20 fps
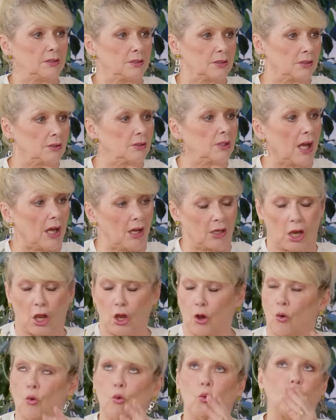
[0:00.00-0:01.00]
To, and I
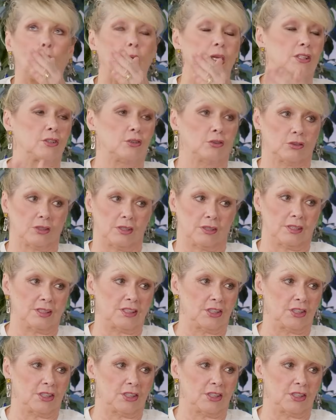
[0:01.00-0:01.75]
always looked at the